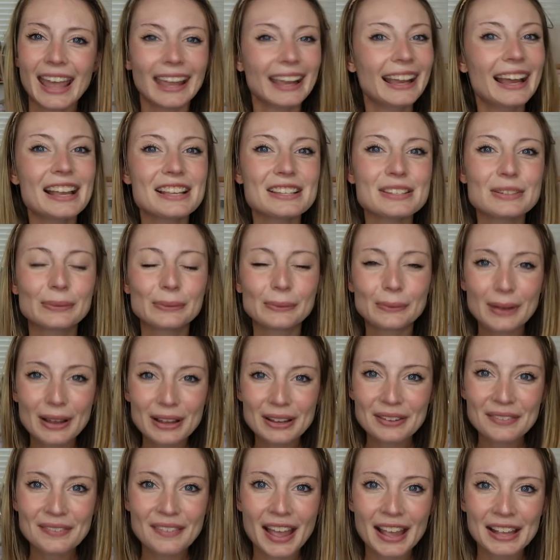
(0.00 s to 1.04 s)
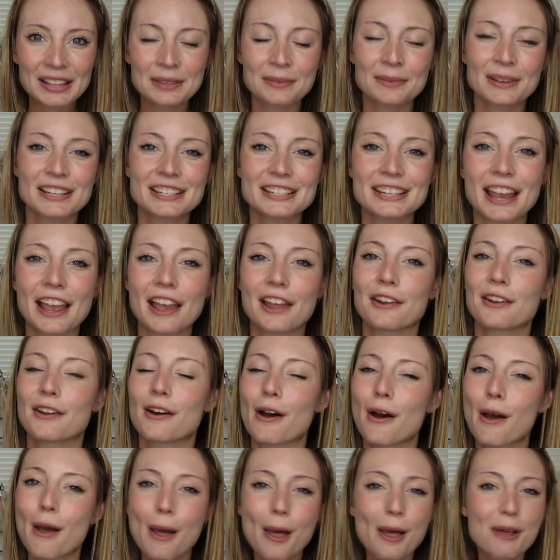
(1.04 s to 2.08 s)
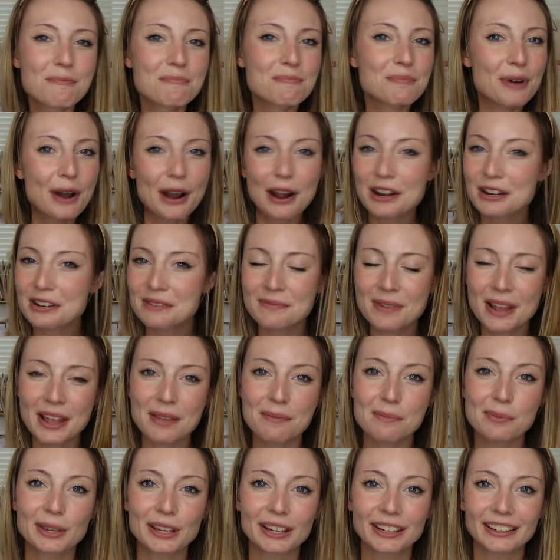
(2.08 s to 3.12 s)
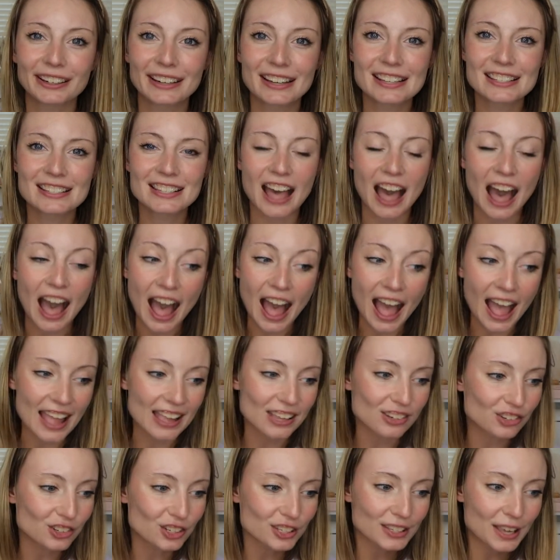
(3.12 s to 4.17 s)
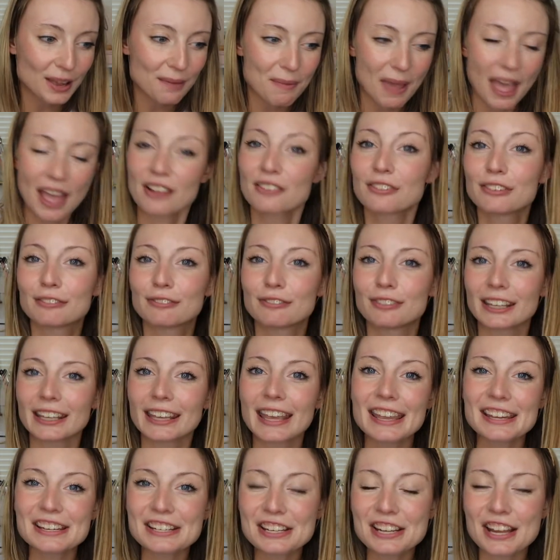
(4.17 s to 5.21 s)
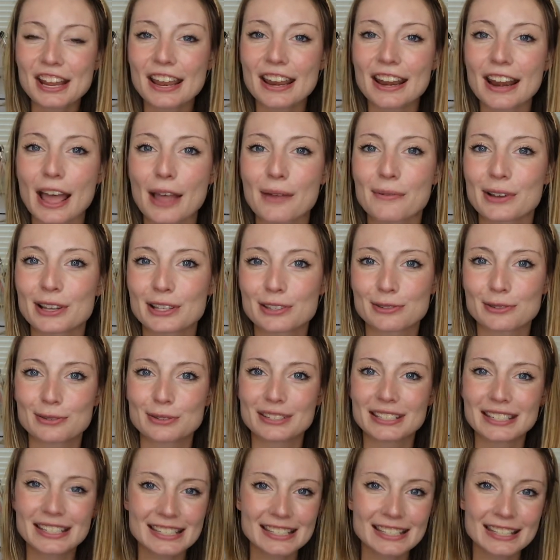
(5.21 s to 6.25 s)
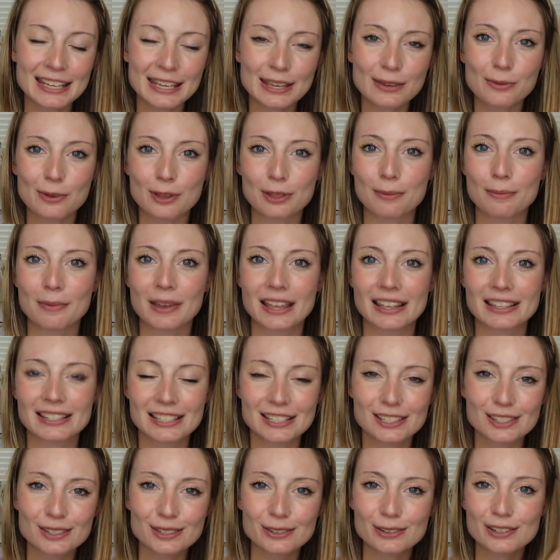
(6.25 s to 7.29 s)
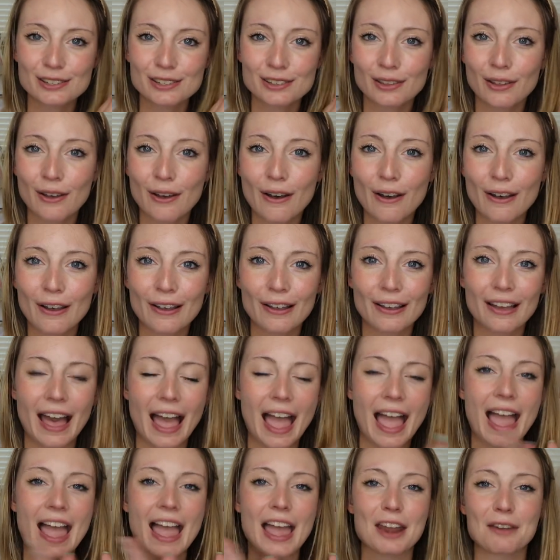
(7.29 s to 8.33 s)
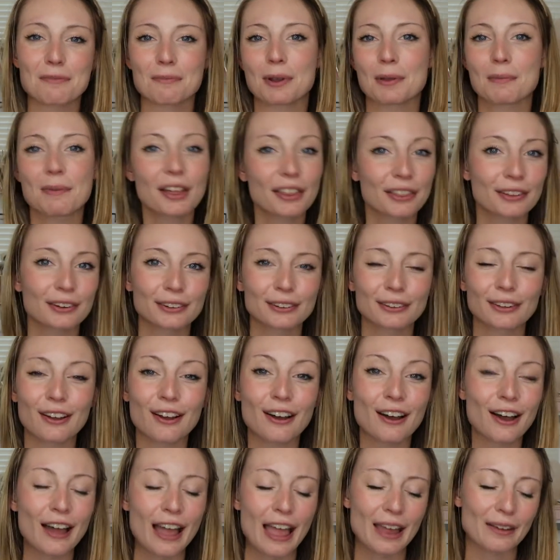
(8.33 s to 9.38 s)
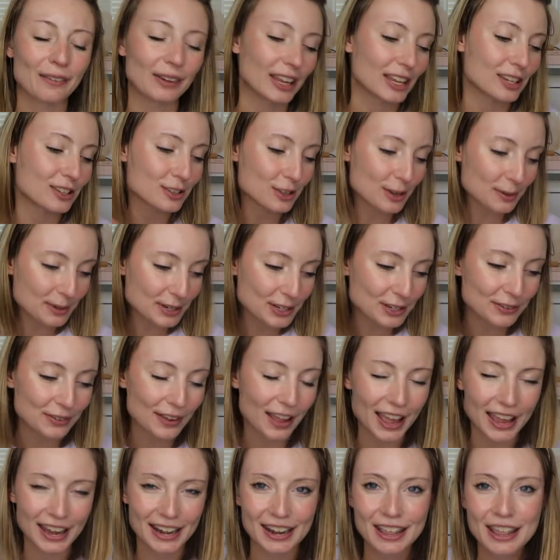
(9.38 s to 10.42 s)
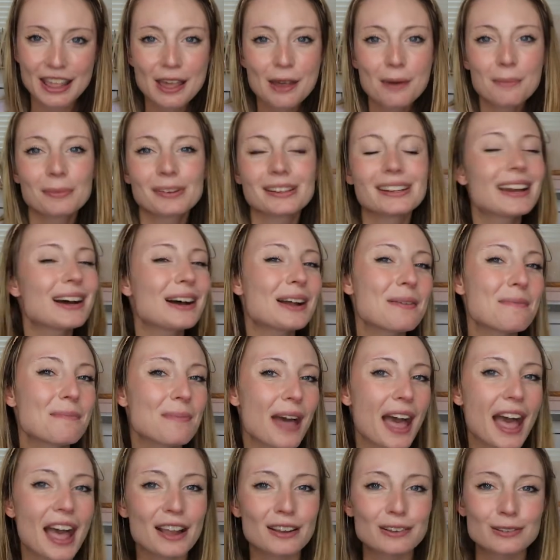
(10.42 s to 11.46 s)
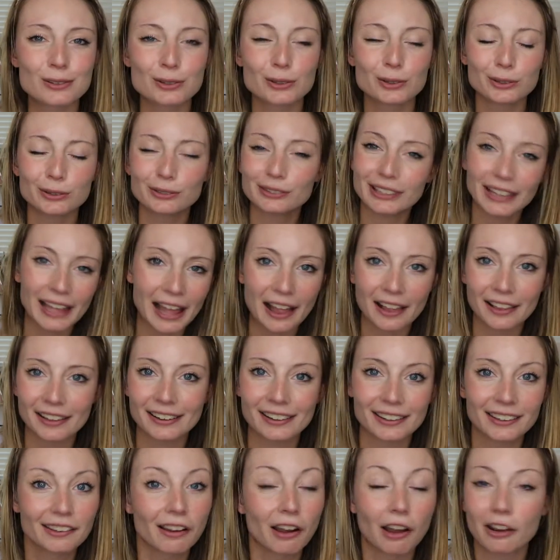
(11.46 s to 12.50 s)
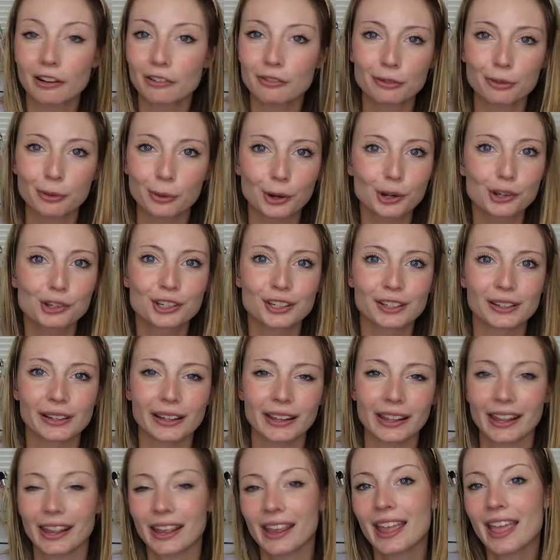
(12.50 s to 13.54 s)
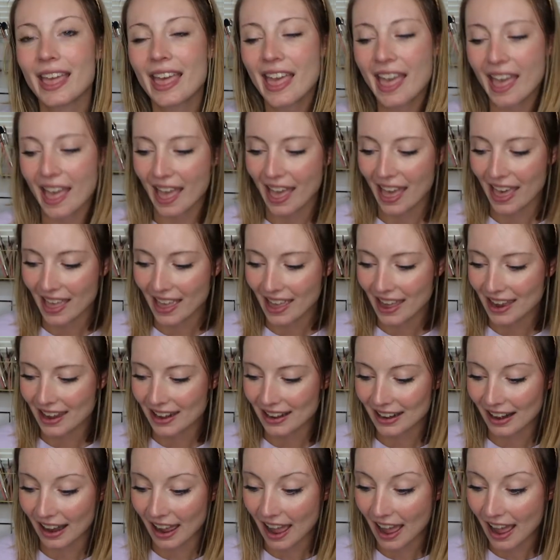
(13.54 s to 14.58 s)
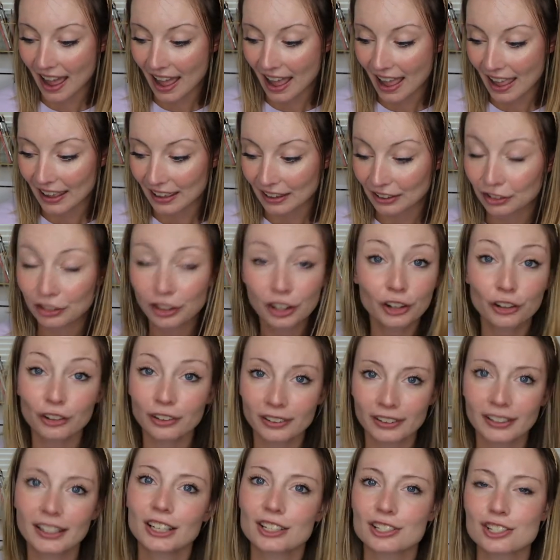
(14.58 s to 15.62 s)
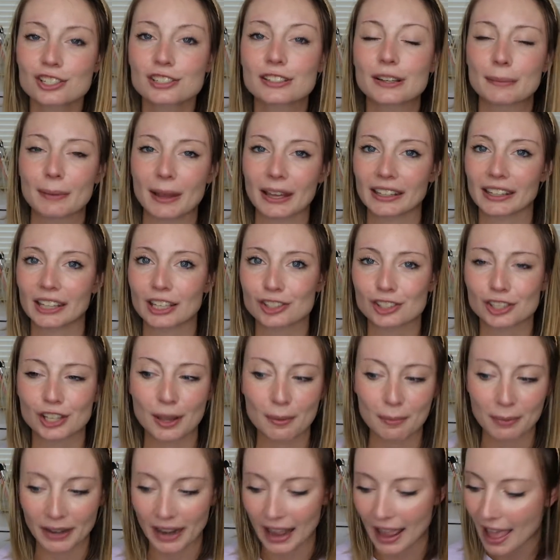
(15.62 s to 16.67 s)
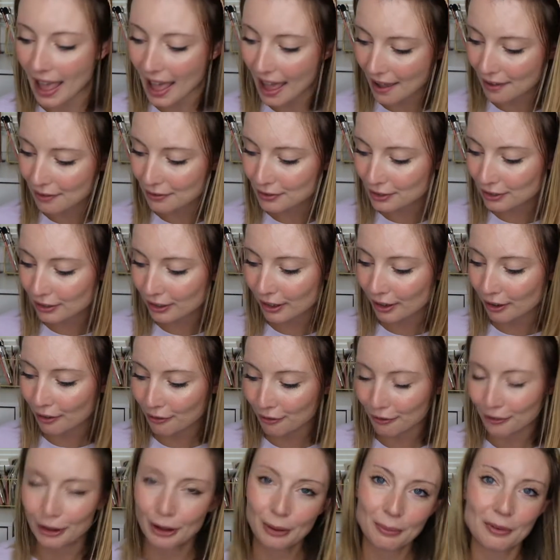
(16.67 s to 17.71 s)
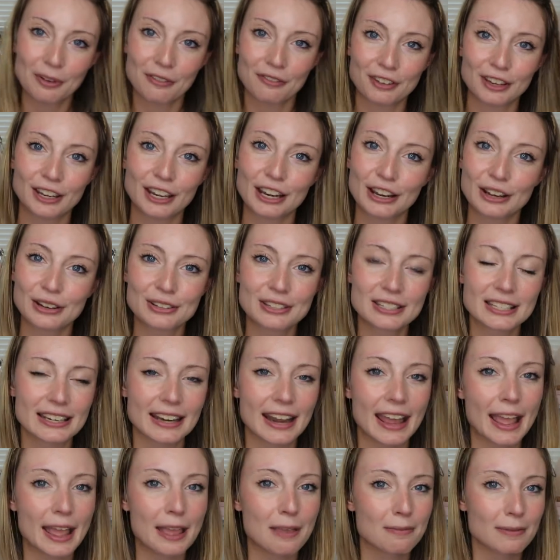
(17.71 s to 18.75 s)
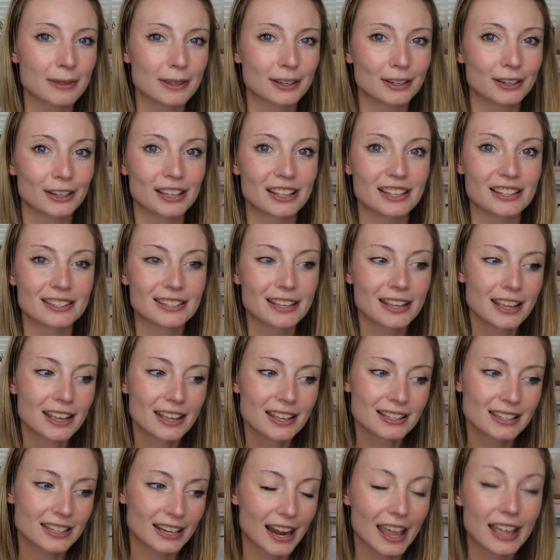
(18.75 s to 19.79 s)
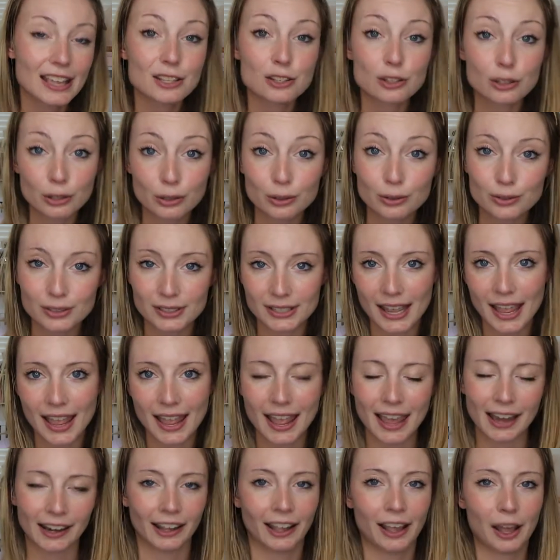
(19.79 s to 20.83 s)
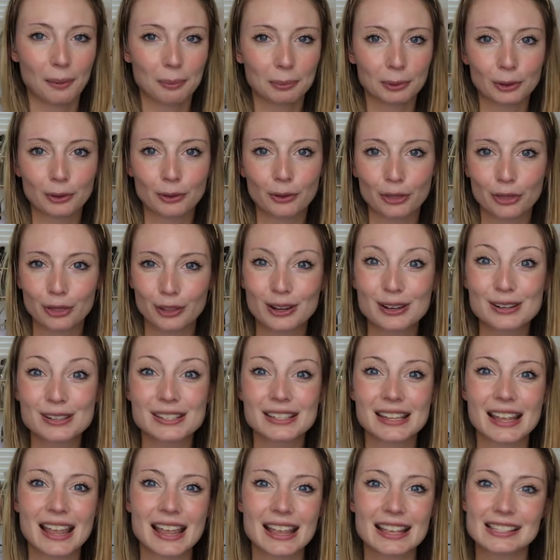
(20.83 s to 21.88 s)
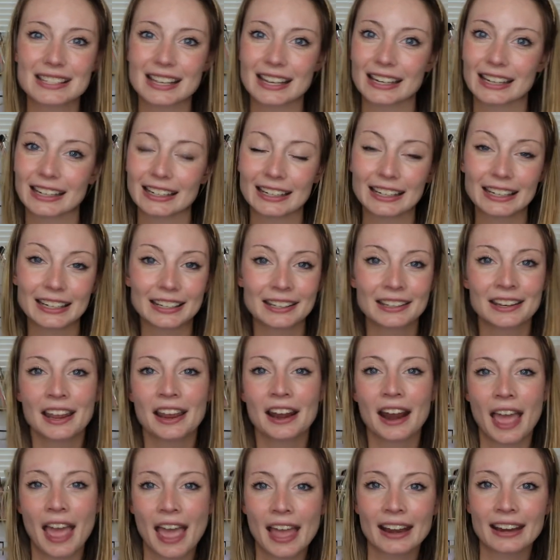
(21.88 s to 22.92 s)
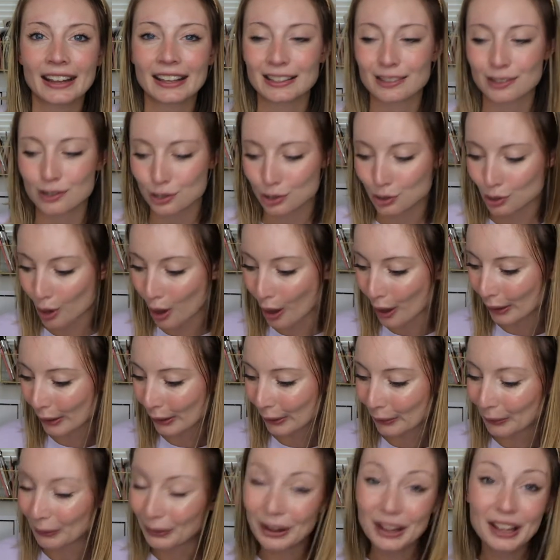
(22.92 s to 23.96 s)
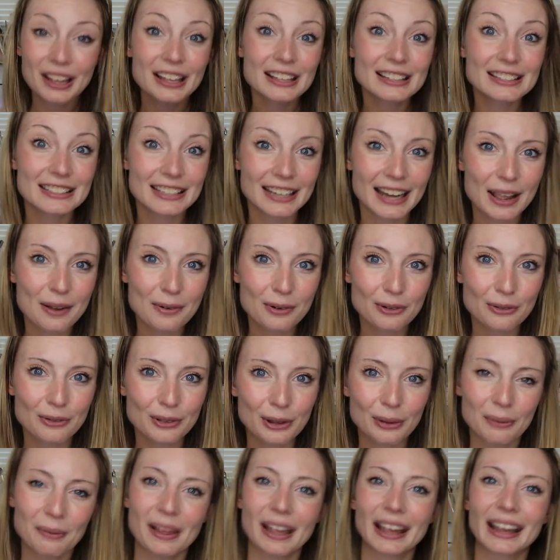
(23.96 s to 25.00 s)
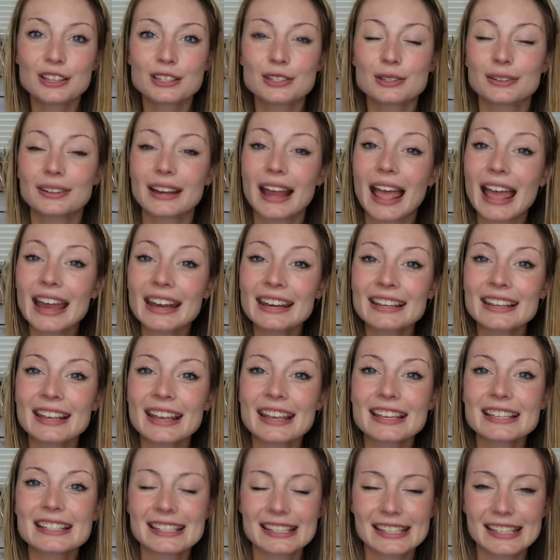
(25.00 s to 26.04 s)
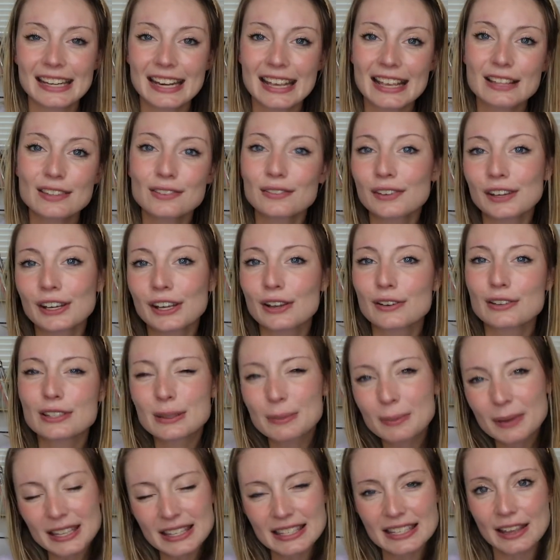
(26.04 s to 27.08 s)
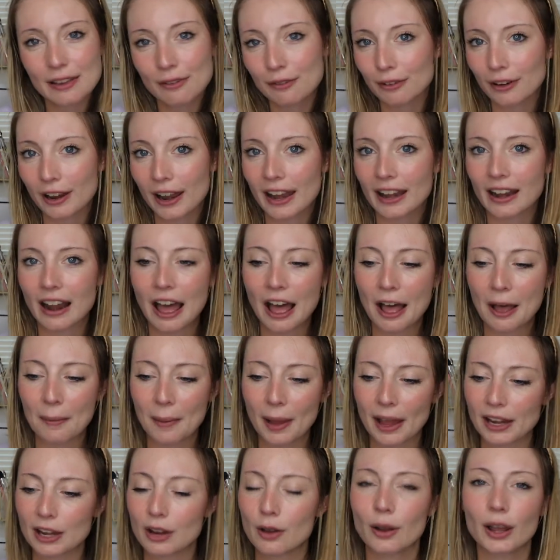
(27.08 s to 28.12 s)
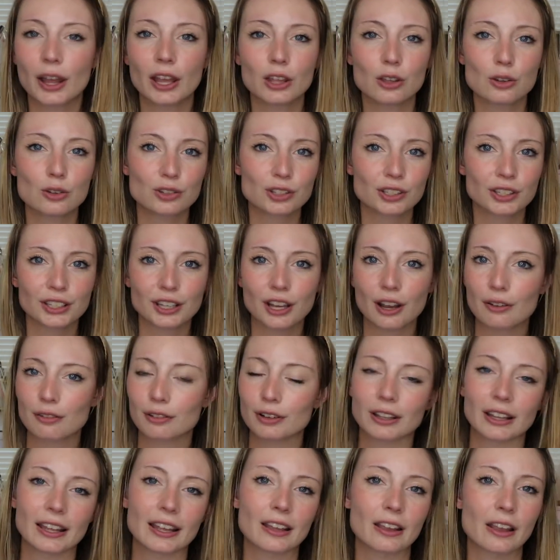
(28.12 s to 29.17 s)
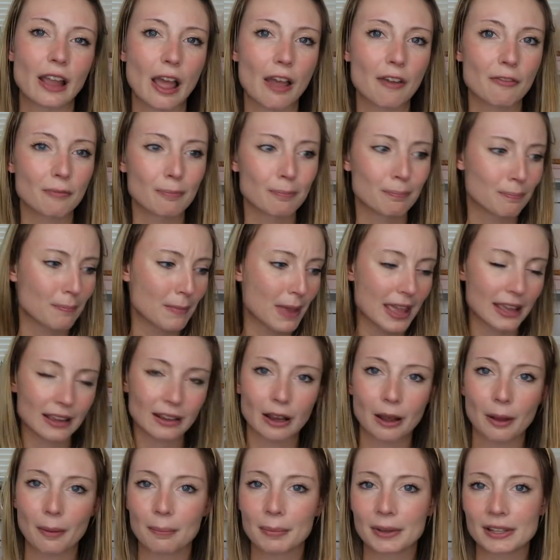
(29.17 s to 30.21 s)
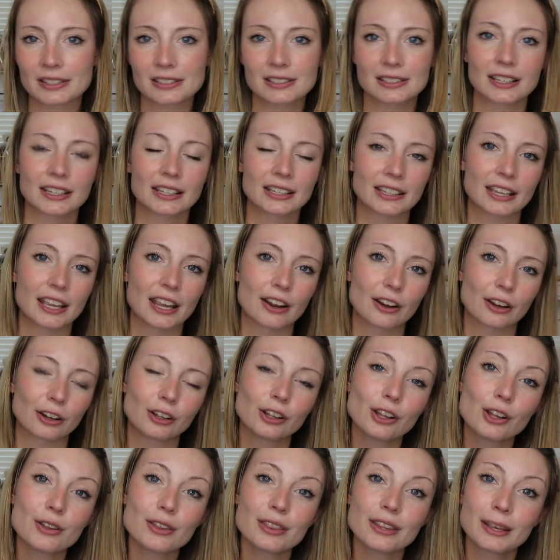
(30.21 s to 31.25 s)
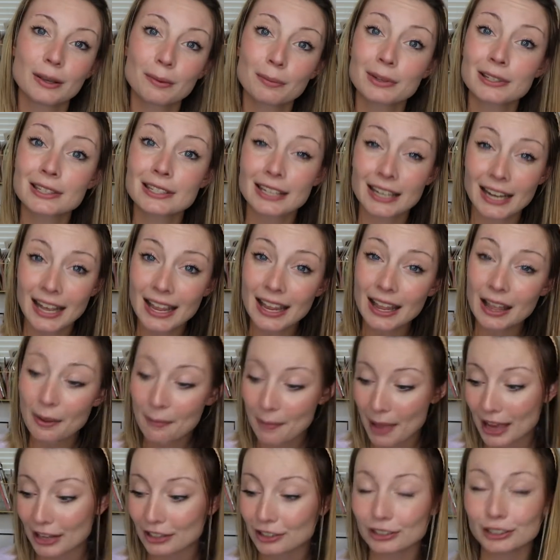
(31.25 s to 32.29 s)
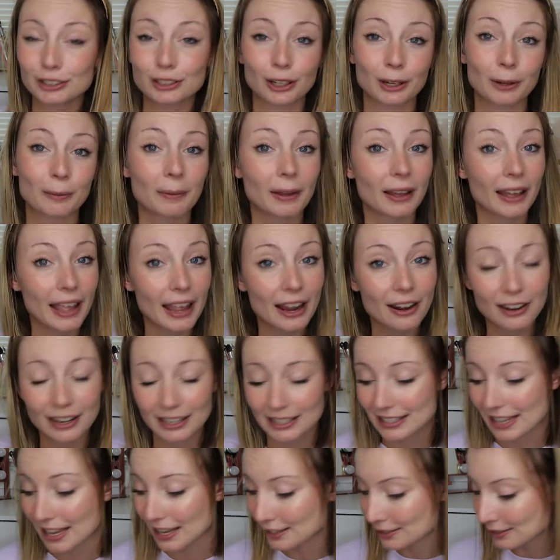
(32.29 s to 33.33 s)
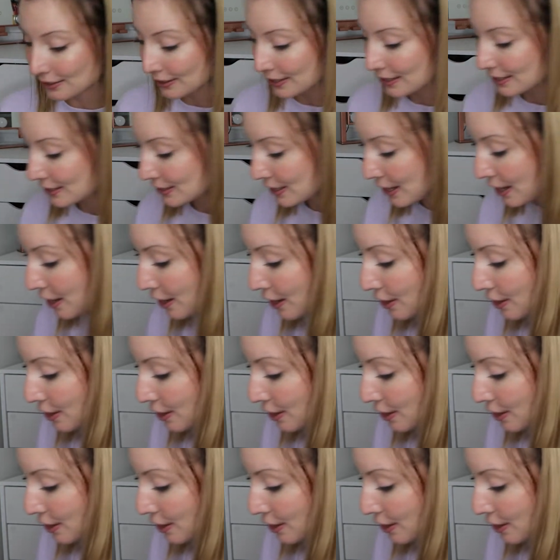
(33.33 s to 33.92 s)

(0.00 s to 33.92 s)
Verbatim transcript: Hi guys and welcome back to my channel. Part of my appearance, I just got back from vacation. I went to Disney with my sisters-in-law and my mother-in-law and we had so much fun. But now I'm back to reality, unfortunately. And I literally, I just got back yesterday, but I have to film a video today because Today is Tuesday and I upload on Thursdays and I need a day to edit, so today we're filming. So in any case, today's video is a bit different. Um, I know I usually cover like makeup and skincare and clothing, but today I'm actually talking about hair accessories.